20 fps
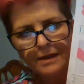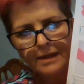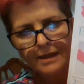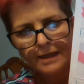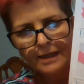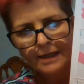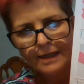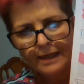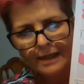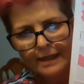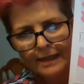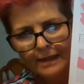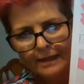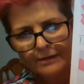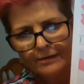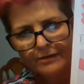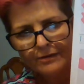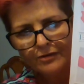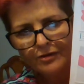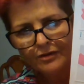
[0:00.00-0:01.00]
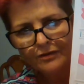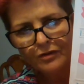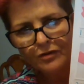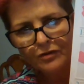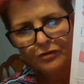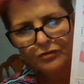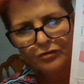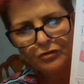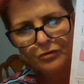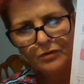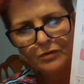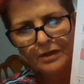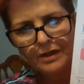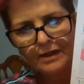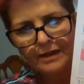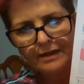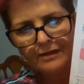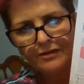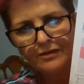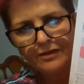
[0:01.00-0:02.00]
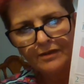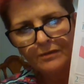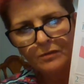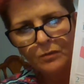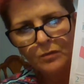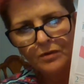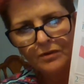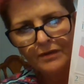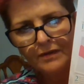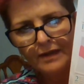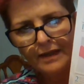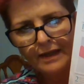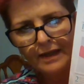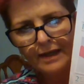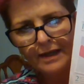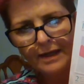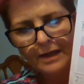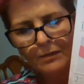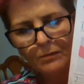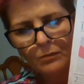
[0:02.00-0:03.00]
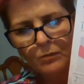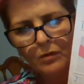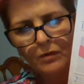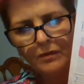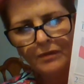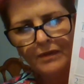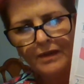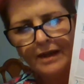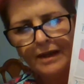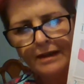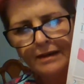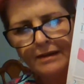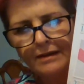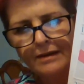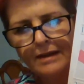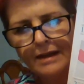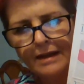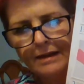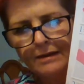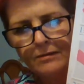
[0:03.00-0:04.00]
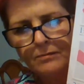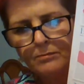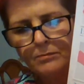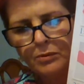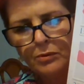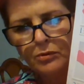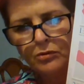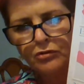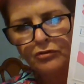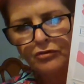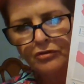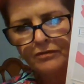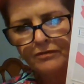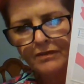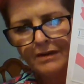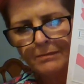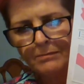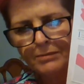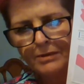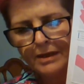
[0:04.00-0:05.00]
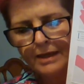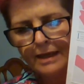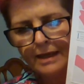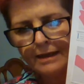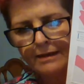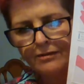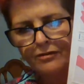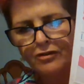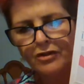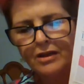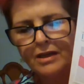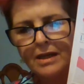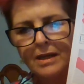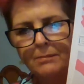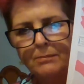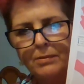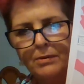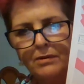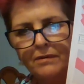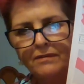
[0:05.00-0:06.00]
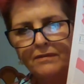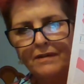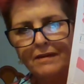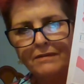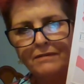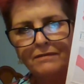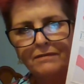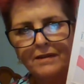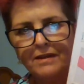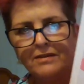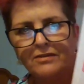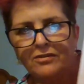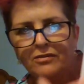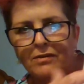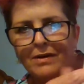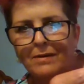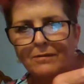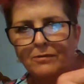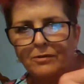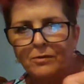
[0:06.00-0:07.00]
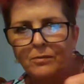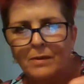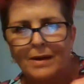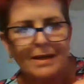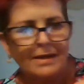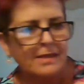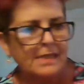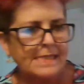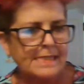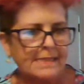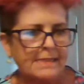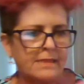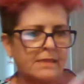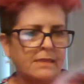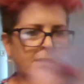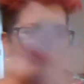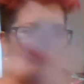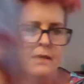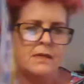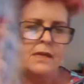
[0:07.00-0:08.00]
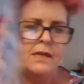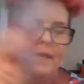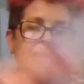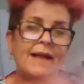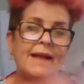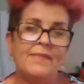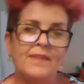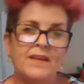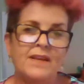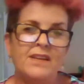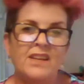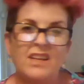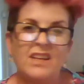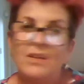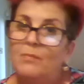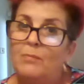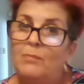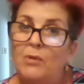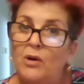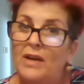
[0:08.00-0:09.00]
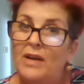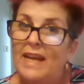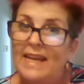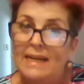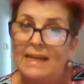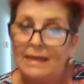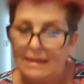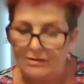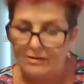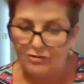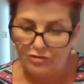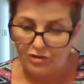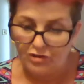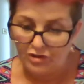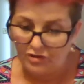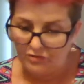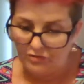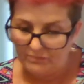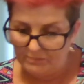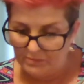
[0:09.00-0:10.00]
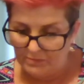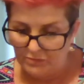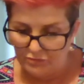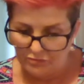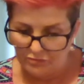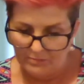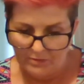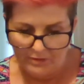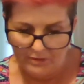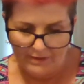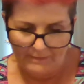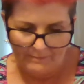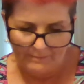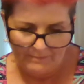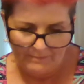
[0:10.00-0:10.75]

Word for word: and here so you've got two darts one there and one there and it, it pulls the fabric in so you get a perfect fit around your waist and then you can put an A-line skirt bottom on it